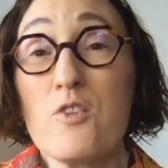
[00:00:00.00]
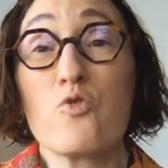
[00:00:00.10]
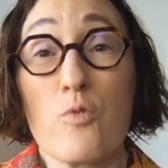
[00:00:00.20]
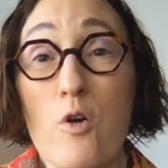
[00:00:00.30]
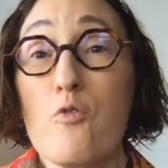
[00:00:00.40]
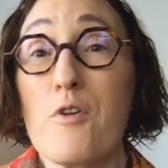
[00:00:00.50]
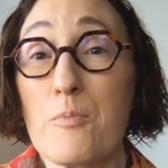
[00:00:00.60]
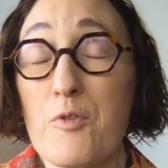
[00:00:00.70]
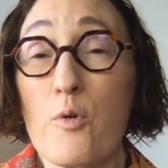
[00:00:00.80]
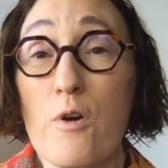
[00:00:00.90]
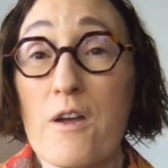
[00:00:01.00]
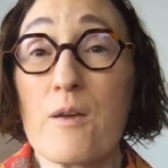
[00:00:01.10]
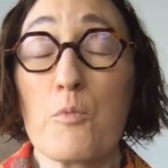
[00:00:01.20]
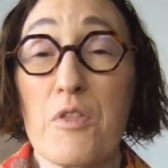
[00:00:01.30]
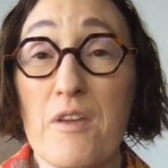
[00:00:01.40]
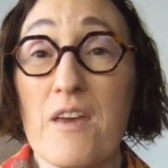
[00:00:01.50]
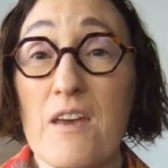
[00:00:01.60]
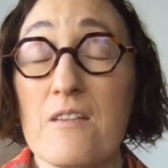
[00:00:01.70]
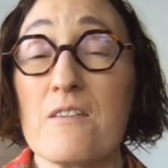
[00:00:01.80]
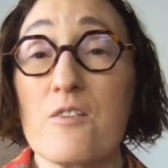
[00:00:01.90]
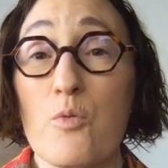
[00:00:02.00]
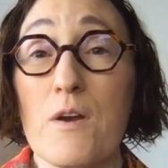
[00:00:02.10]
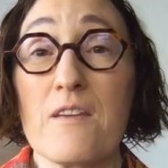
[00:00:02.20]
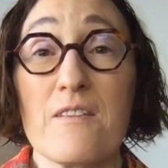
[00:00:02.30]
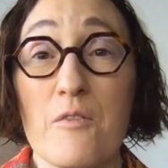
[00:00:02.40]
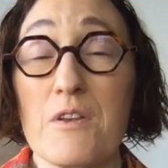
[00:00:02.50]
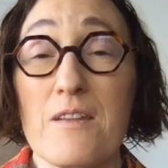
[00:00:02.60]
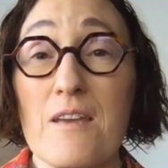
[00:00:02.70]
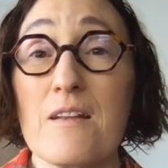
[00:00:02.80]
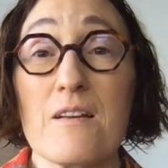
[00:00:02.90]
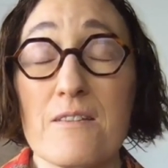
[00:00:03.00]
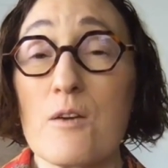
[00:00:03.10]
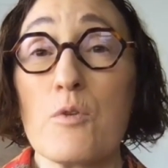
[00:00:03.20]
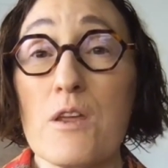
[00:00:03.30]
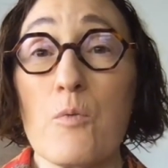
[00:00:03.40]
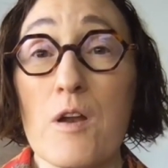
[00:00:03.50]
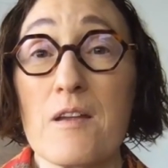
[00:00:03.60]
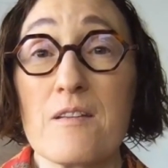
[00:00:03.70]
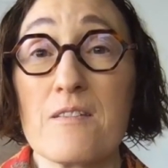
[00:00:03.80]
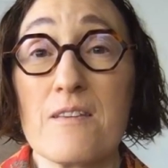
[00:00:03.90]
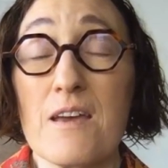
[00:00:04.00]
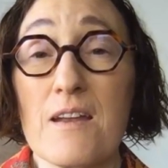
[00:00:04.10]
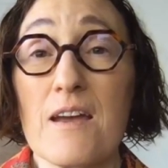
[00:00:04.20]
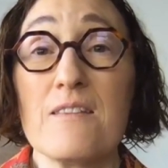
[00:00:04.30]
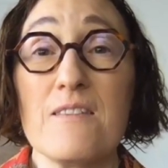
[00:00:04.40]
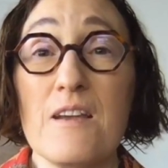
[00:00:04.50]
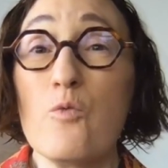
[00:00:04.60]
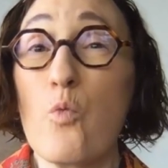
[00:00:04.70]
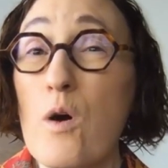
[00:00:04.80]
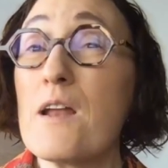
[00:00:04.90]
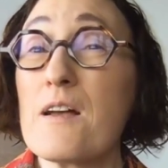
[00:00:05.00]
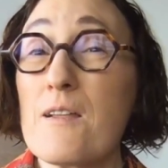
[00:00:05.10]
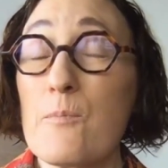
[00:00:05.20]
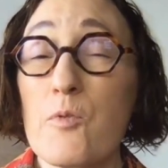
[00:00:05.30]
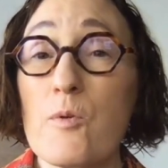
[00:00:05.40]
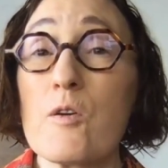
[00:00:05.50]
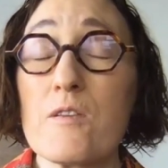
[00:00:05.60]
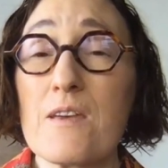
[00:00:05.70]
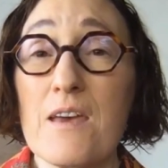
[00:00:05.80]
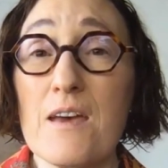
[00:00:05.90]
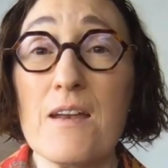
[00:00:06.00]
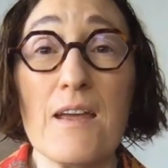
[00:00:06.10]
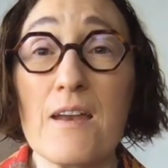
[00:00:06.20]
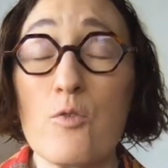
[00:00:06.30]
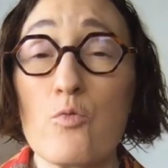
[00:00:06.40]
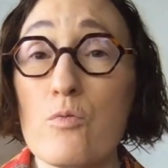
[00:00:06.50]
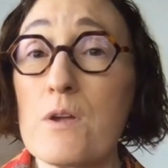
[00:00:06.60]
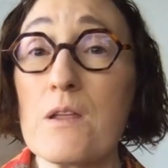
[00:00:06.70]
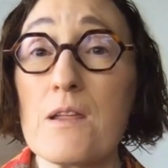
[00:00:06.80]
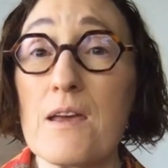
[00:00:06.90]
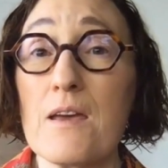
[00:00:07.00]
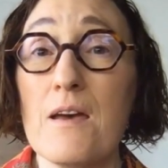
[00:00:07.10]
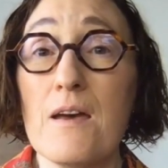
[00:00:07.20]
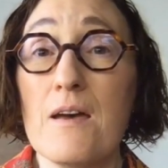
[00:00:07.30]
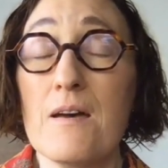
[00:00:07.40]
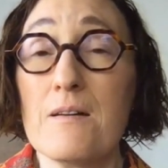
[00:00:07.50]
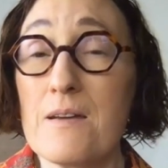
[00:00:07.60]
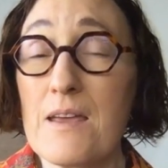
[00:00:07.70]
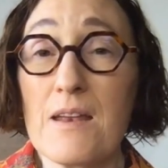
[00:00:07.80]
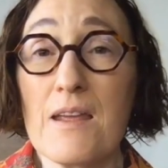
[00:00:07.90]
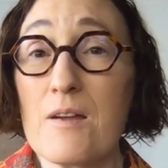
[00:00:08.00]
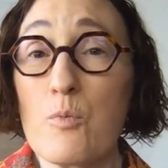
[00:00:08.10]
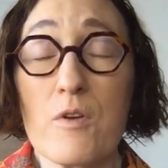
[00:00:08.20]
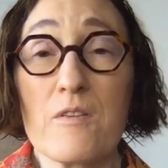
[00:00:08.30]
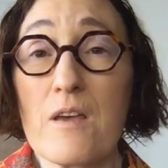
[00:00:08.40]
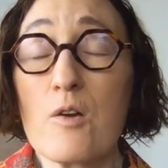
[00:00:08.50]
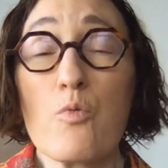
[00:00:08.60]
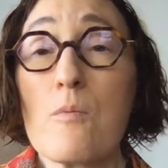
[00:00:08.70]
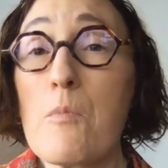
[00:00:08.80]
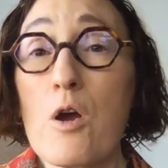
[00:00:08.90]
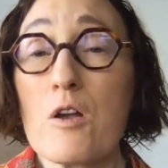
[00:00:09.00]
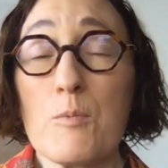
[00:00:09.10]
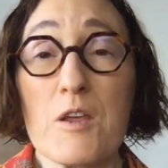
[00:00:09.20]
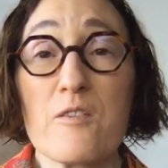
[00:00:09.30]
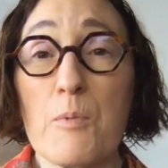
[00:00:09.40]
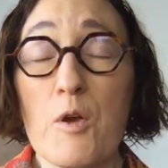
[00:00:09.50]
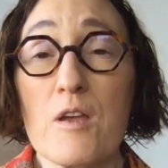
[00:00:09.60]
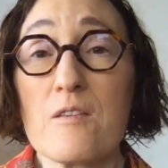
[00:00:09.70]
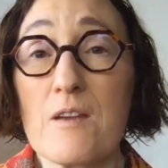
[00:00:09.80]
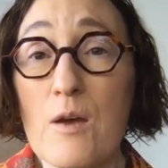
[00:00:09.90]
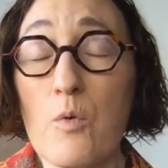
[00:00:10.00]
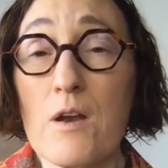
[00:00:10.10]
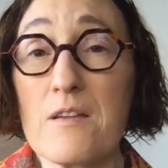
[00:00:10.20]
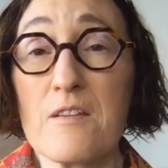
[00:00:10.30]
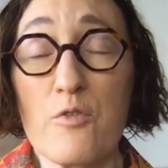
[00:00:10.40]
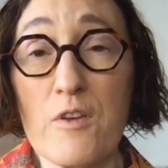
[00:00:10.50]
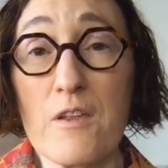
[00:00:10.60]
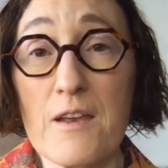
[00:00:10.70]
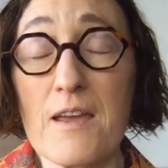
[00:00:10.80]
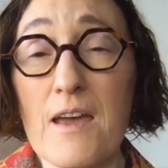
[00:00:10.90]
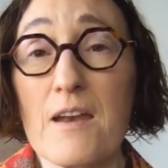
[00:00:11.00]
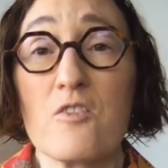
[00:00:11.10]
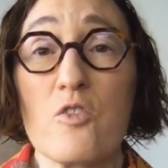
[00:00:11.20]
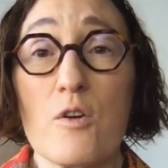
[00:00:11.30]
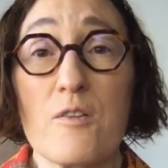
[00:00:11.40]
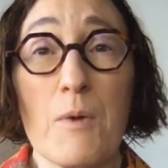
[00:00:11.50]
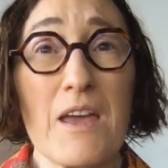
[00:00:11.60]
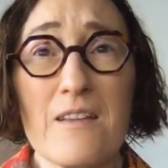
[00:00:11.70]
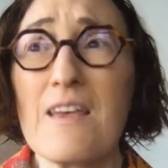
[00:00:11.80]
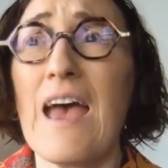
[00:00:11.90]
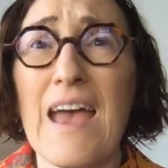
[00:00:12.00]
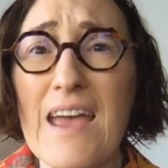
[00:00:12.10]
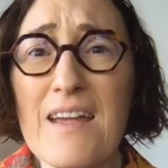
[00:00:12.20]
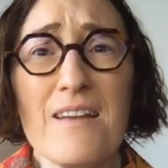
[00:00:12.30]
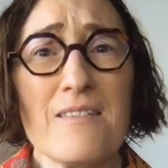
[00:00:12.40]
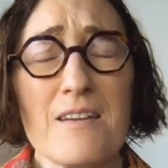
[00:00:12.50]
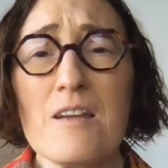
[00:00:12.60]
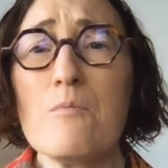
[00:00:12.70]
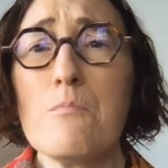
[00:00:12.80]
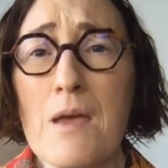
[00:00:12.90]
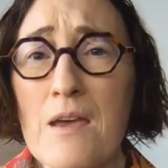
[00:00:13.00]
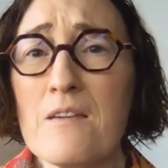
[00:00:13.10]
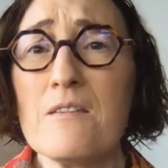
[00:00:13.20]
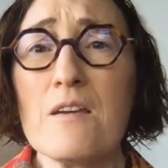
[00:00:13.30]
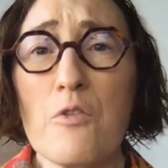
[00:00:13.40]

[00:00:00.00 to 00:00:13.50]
drove up to Oregon with the kids in 2017 because I really wanted to see it. I'd seen one eclipse when I was a kid, and it really, it was a remarkable experience, and I wanted to feel it again and show it to my kids. It is an amazing